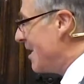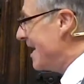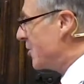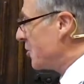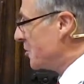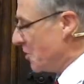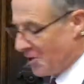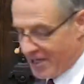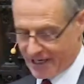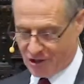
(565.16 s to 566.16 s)
religious
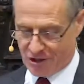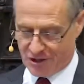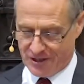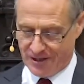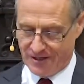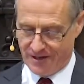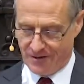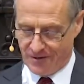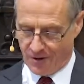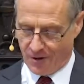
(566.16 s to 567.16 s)
knowledge,
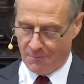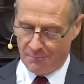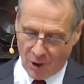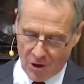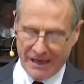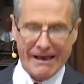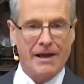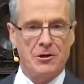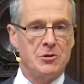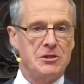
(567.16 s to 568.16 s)
or blocking
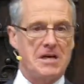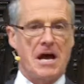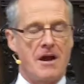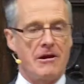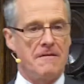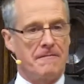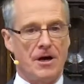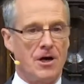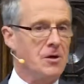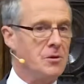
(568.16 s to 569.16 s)
out your diary for
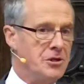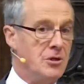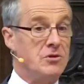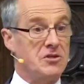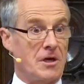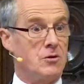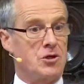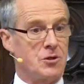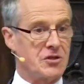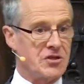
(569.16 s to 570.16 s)
a whole new
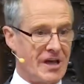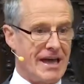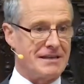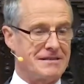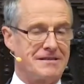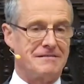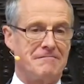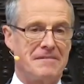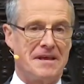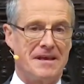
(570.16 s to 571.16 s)
social set.
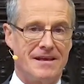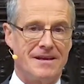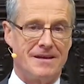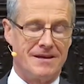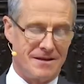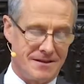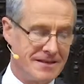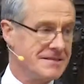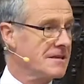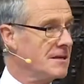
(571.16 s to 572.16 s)

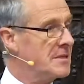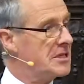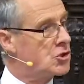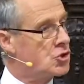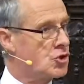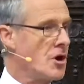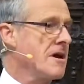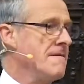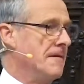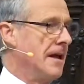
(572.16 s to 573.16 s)
This sermon is
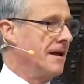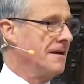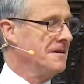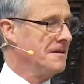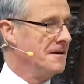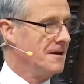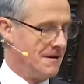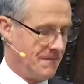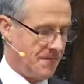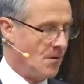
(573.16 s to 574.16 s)
driving
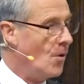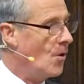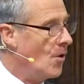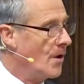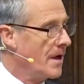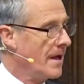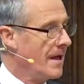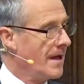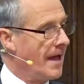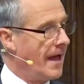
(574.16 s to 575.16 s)
for
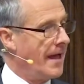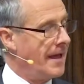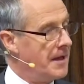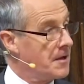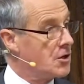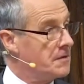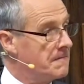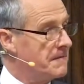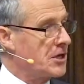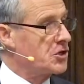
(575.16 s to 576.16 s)
a
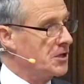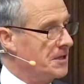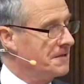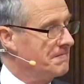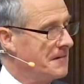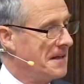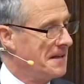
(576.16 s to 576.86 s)
conviction